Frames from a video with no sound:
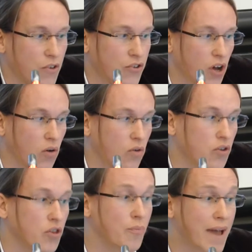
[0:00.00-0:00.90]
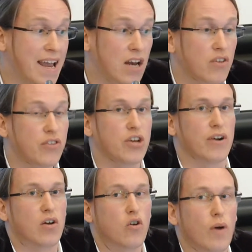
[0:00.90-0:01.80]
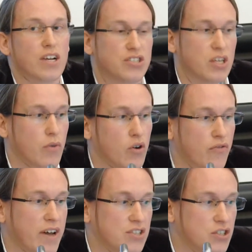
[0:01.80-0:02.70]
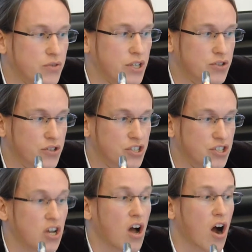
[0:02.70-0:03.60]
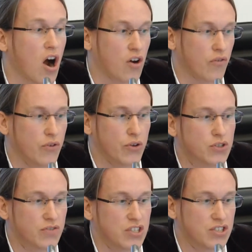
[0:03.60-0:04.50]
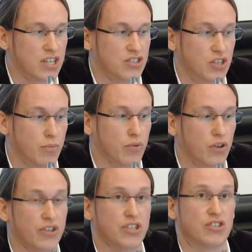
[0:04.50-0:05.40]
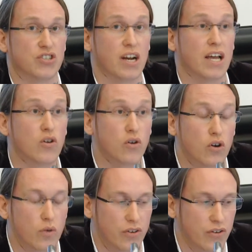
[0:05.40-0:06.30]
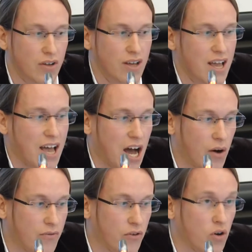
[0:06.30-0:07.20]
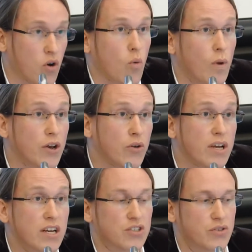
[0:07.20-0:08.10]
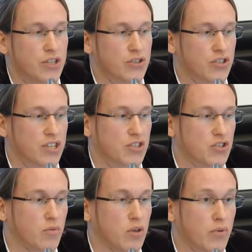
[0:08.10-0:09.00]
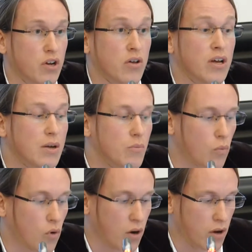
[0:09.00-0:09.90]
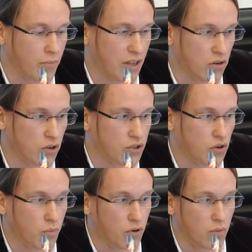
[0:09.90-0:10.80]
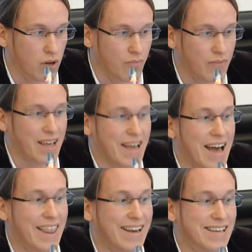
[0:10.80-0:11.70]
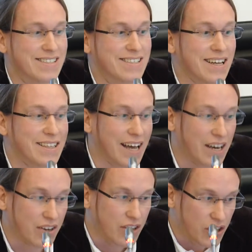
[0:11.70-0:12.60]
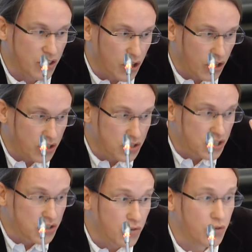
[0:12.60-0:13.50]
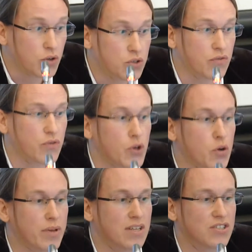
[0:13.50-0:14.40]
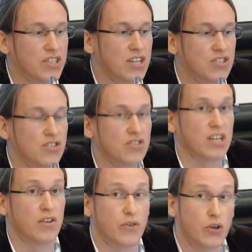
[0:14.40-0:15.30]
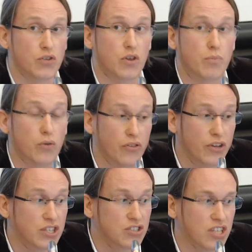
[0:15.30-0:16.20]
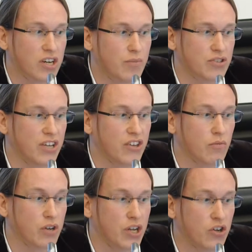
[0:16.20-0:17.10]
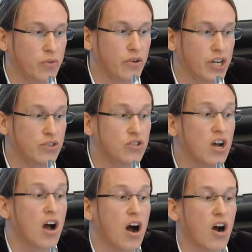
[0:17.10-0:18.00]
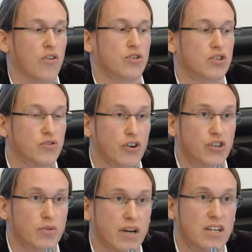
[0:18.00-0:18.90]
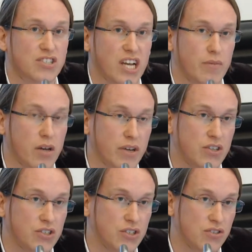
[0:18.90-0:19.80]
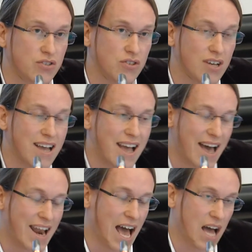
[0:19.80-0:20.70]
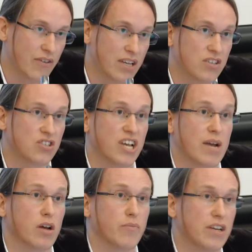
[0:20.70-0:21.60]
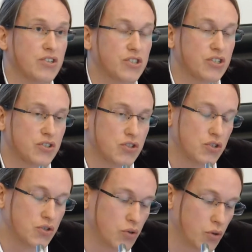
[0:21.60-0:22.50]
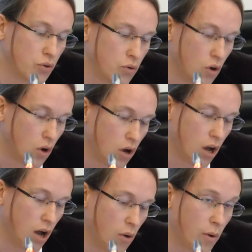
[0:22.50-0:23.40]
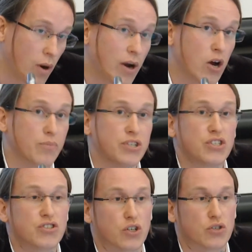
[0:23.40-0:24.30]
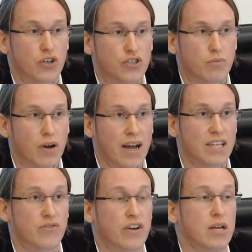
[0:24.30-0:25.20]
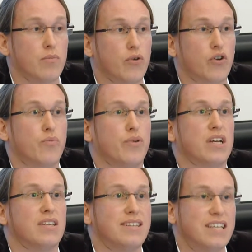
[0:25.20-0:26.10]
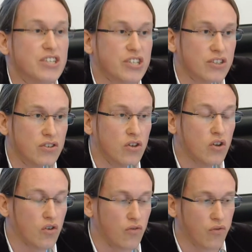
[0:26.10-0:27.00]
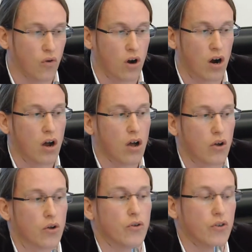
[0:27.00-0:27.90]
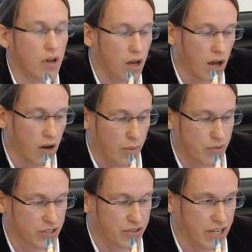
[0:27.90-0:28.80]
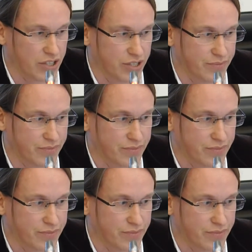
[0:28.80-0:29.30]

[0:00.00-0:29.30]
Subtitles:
So the main theoretical question that motivates this research is, are the views of these citizens and politicians, are they congruent? However, when doing this research, I stumbled upon a more methodological problem, and that is that the views of European citizens and the views of the politicians that represent them on economic issues are not structured by the same dimensions. And having the same dimensions to where your positions are structured by is a very important precondition for good representation.